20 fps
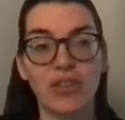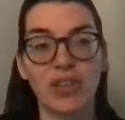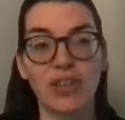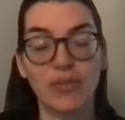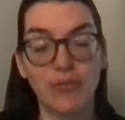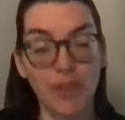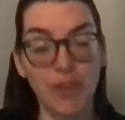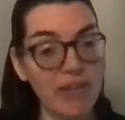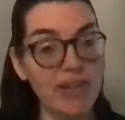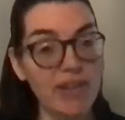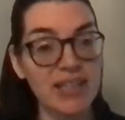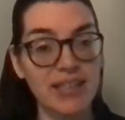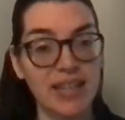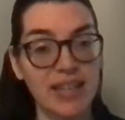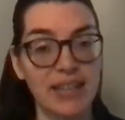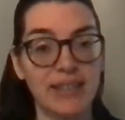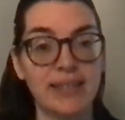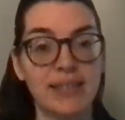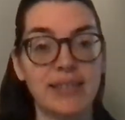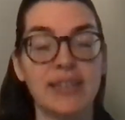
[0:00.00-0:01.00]
very
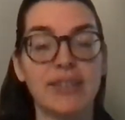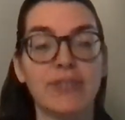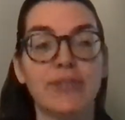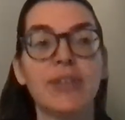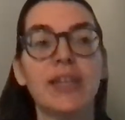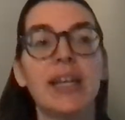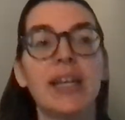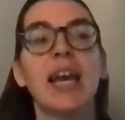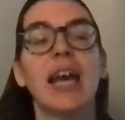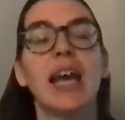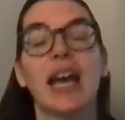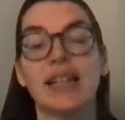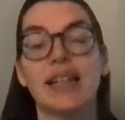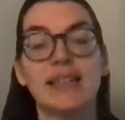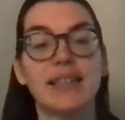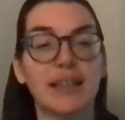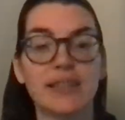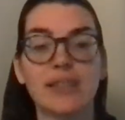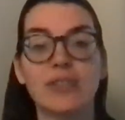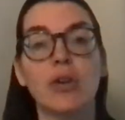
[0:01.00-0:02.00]
sensitive
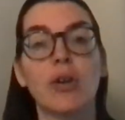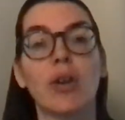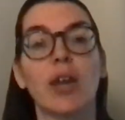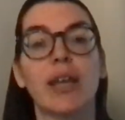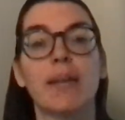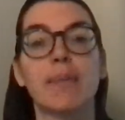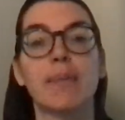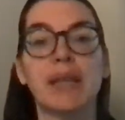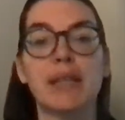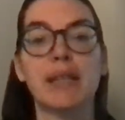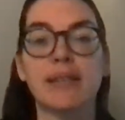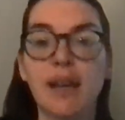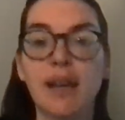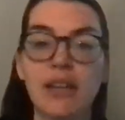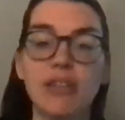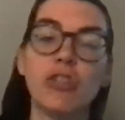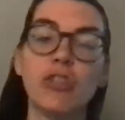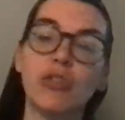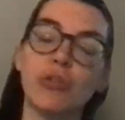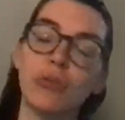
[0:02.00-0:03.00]
and does not like being
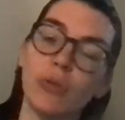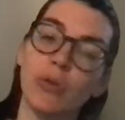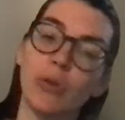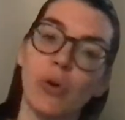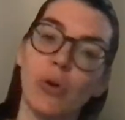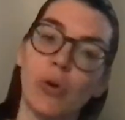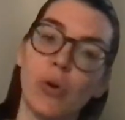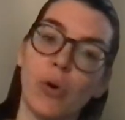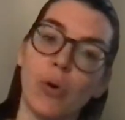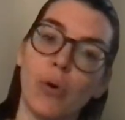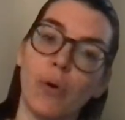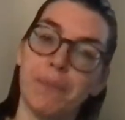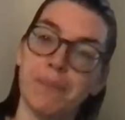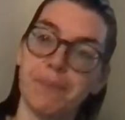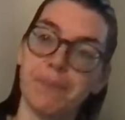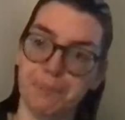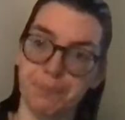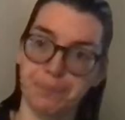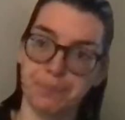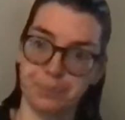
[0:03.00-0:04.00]
touched
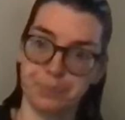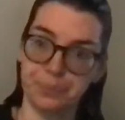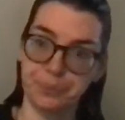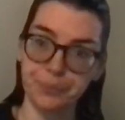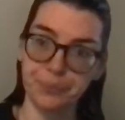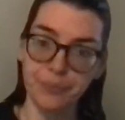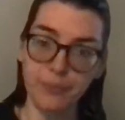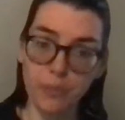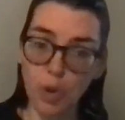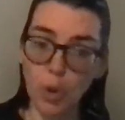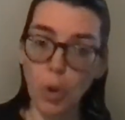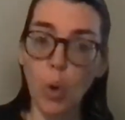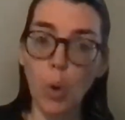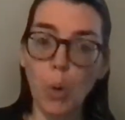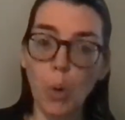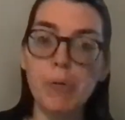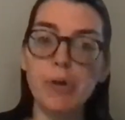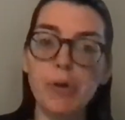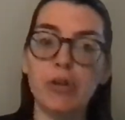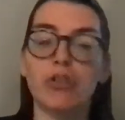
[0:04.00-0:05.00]
or
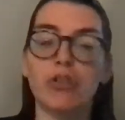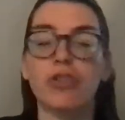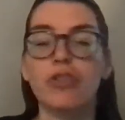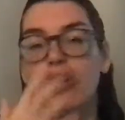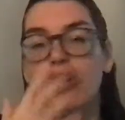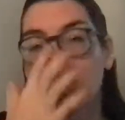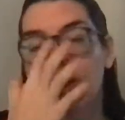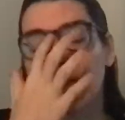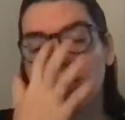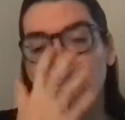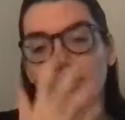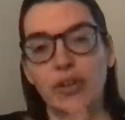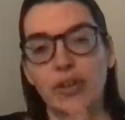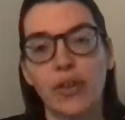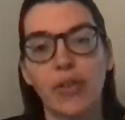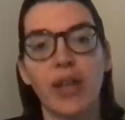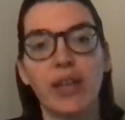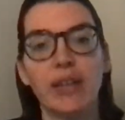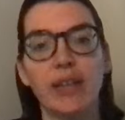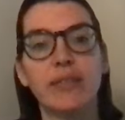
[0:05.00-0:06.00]
pushed.
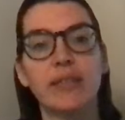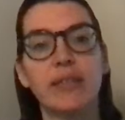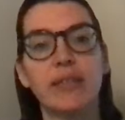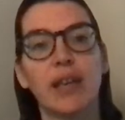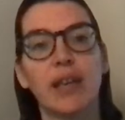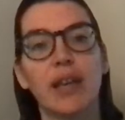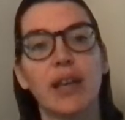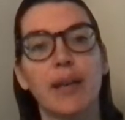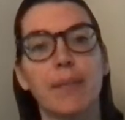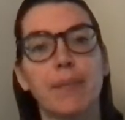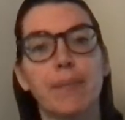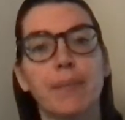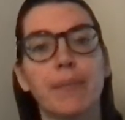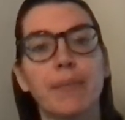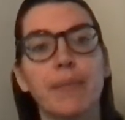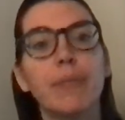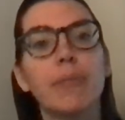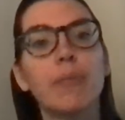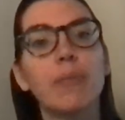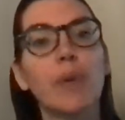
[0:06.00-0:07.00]
So that's
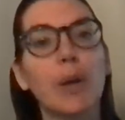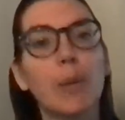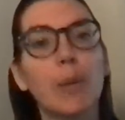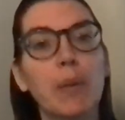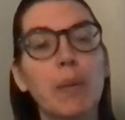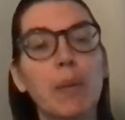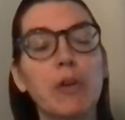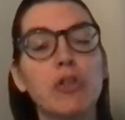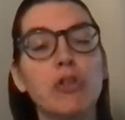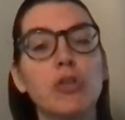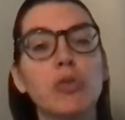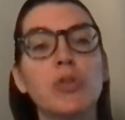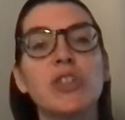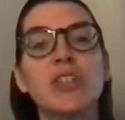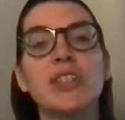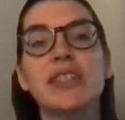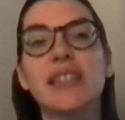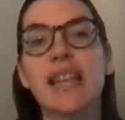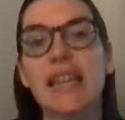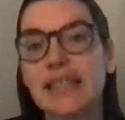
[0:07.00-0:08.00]
when we would use
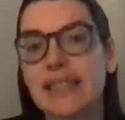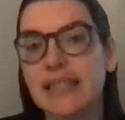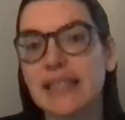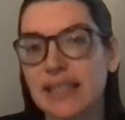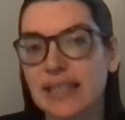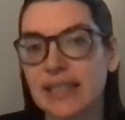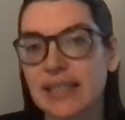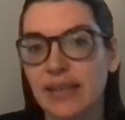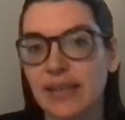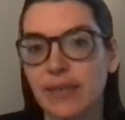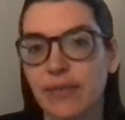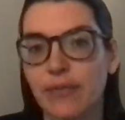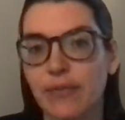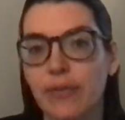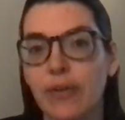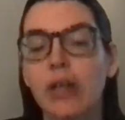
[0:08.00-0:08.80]
sensitive.